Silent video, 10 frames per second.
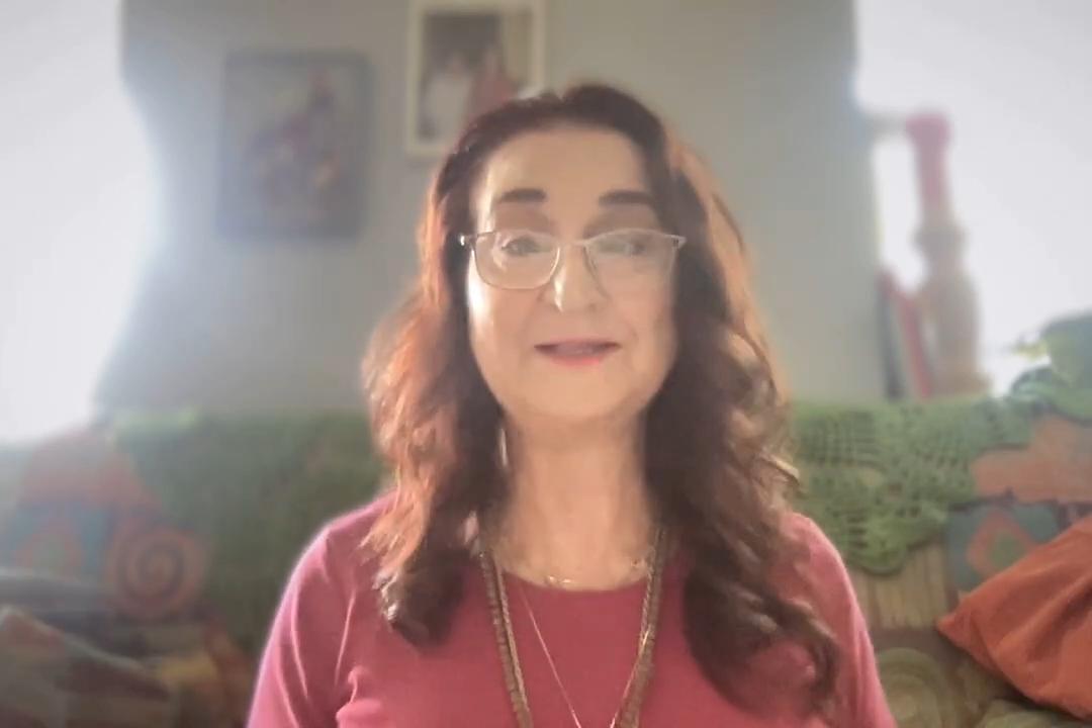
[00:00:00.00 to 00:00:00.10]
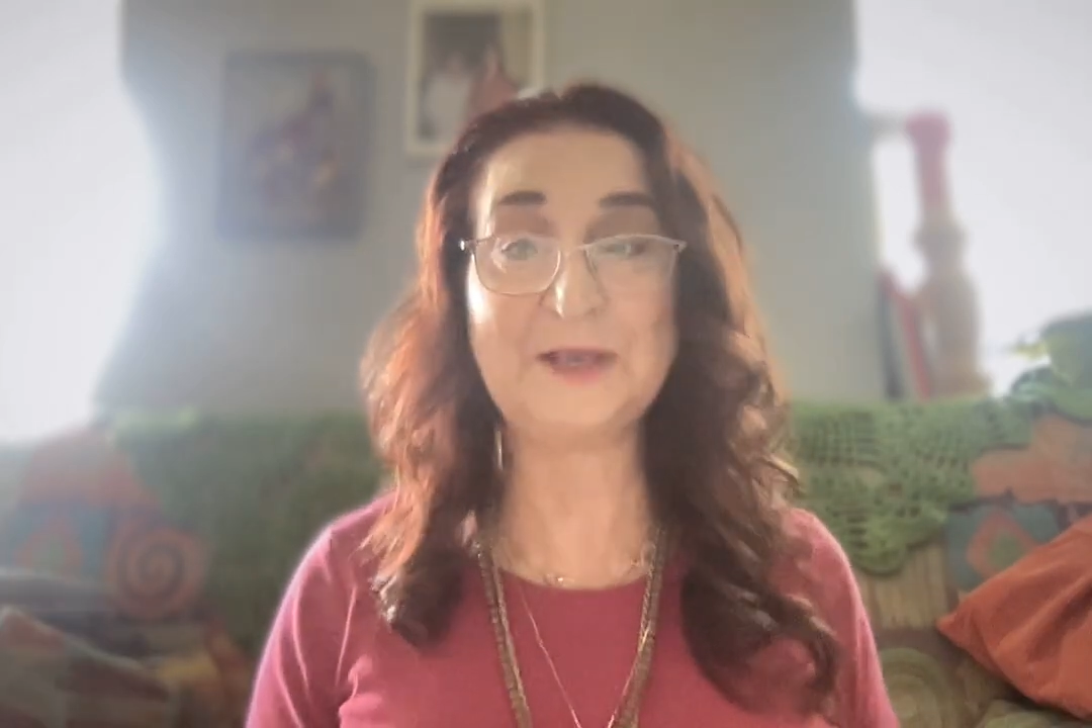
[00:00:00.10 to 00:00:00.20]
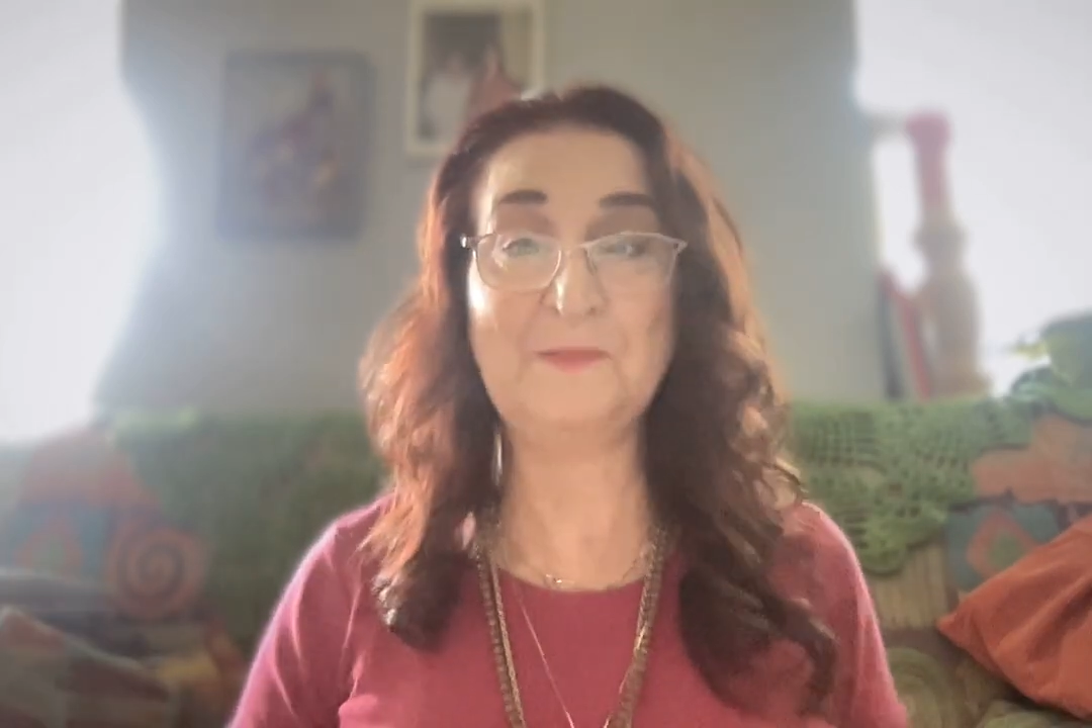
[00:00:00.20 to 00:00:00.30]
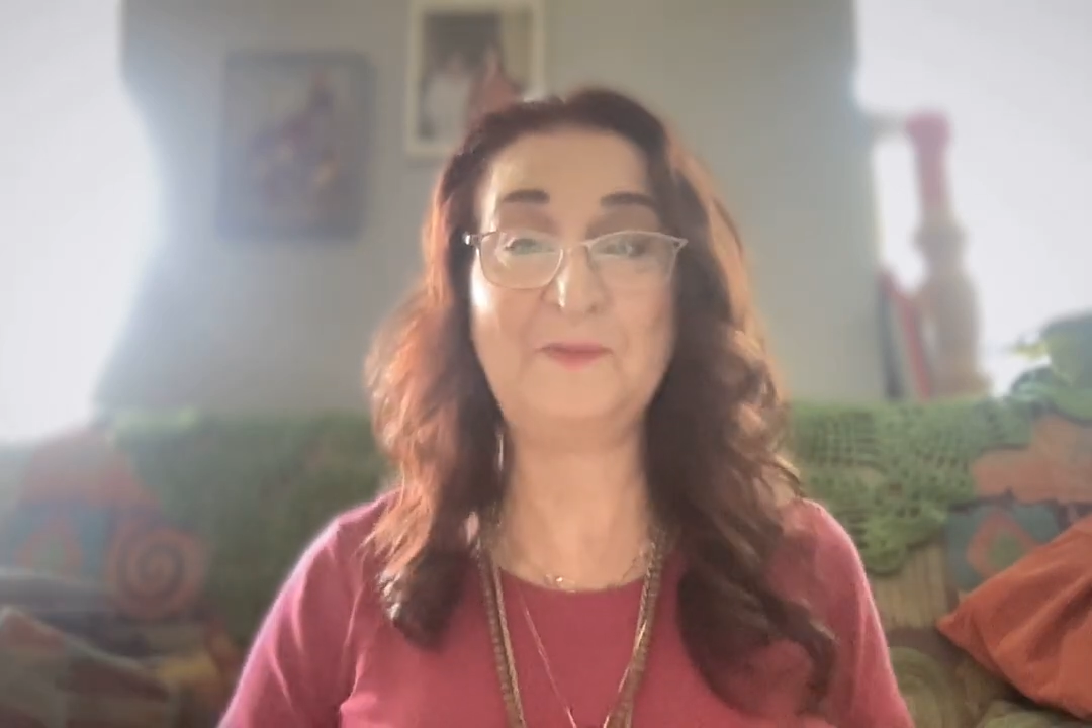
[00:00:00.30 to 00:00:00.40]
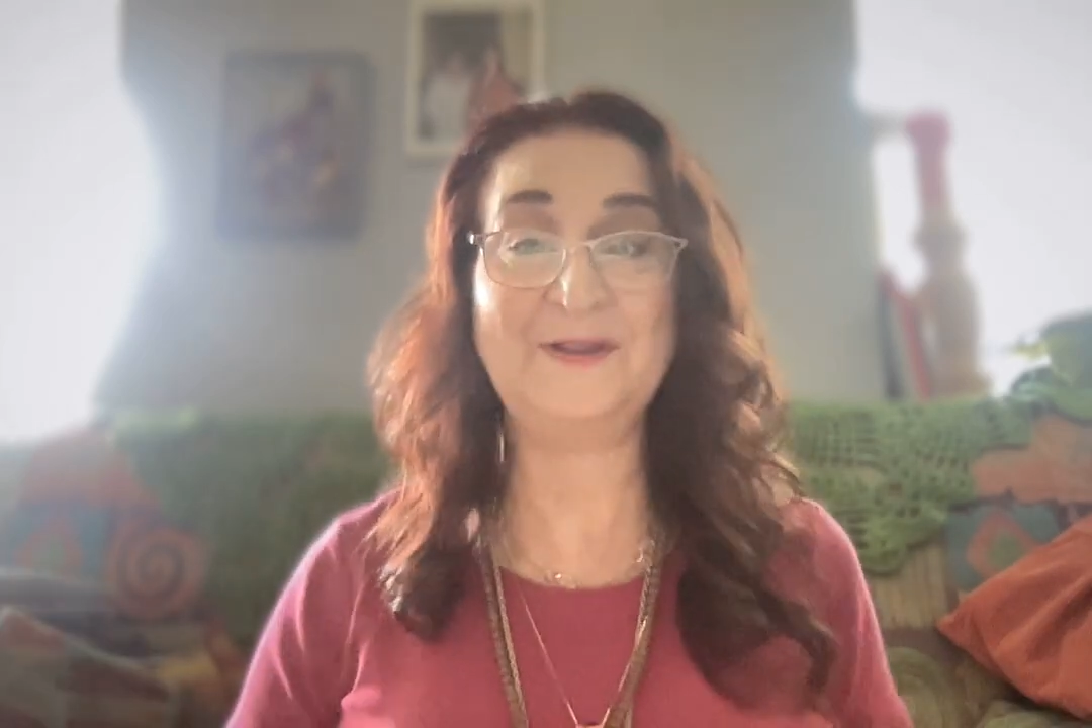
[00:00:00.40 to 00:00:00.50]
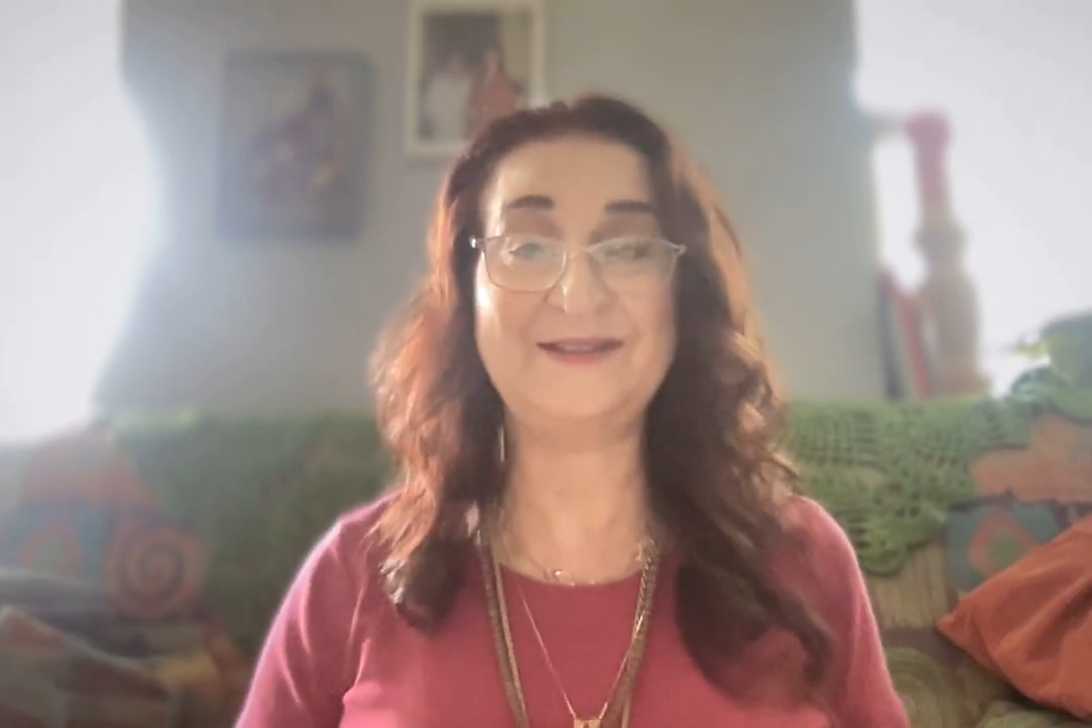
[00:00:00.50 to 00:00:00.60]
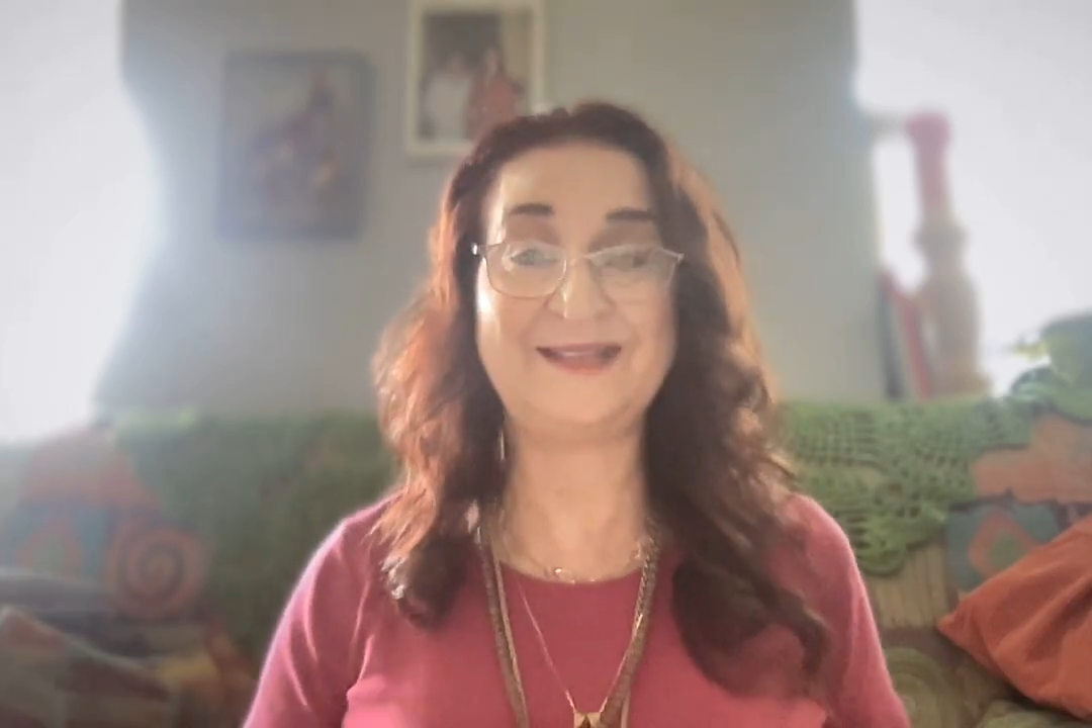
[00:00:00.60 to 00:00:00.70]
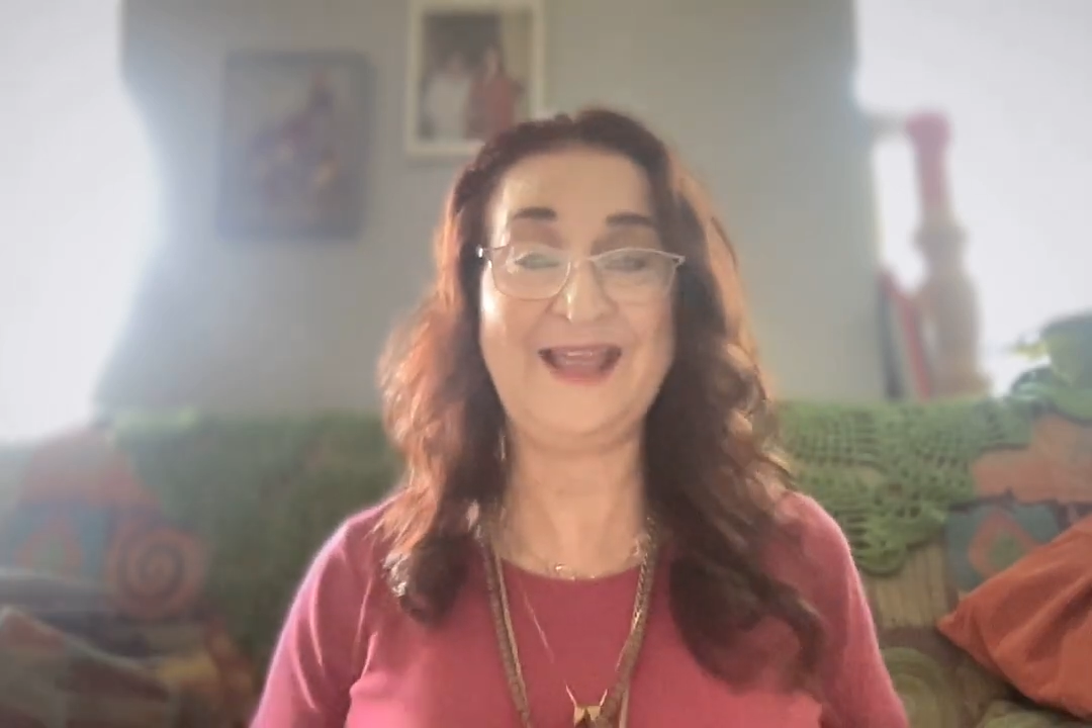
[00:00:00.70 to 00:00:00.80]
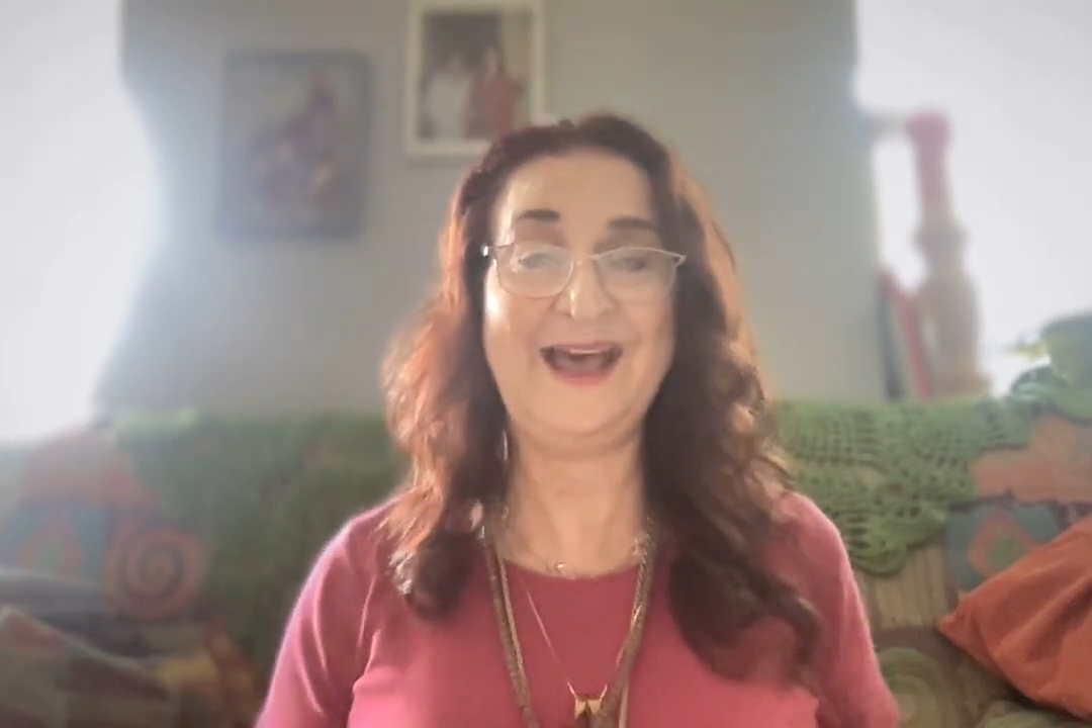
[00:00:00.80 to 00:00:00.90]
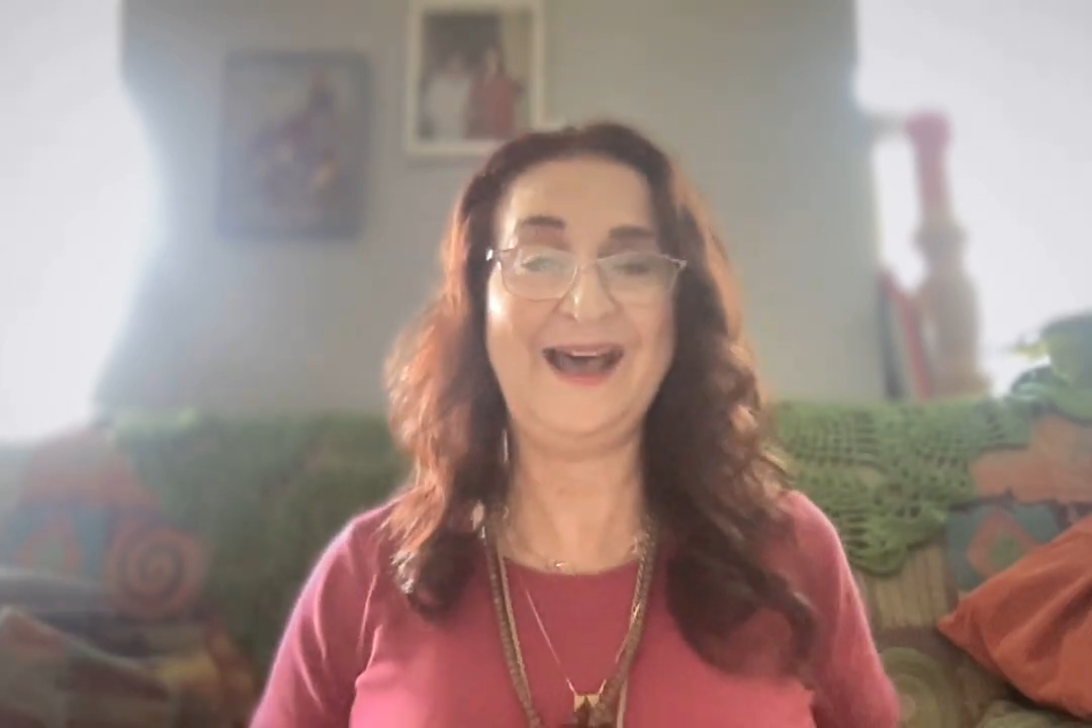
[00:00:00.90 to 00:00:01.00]
simple as
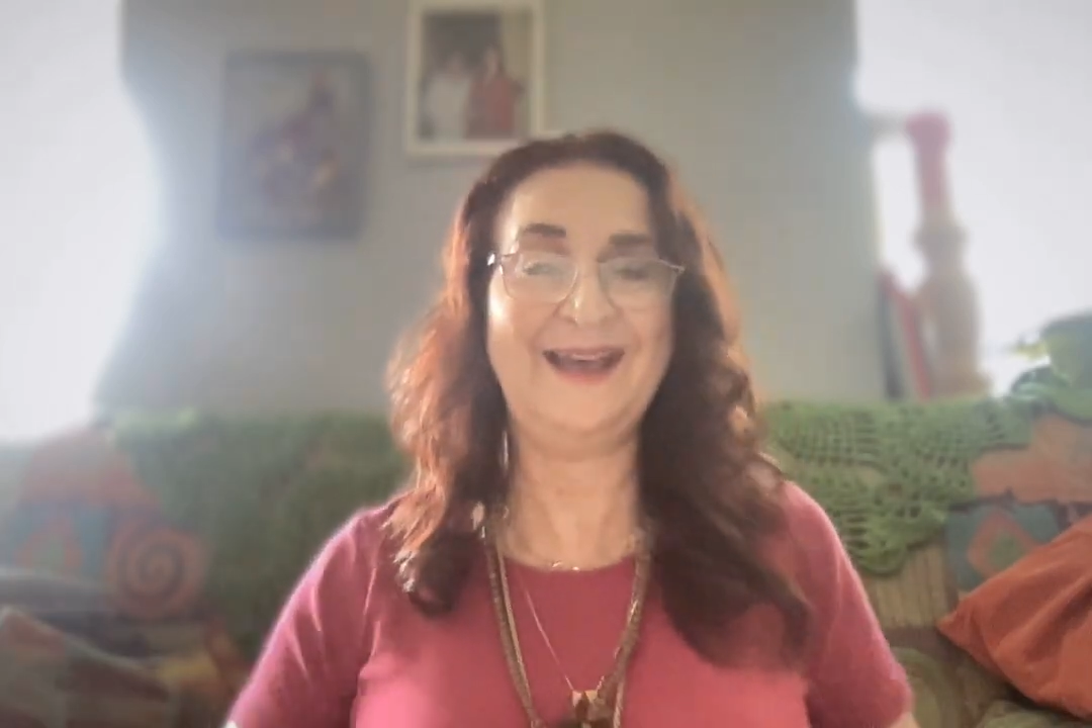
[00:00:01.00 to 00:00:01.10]
that.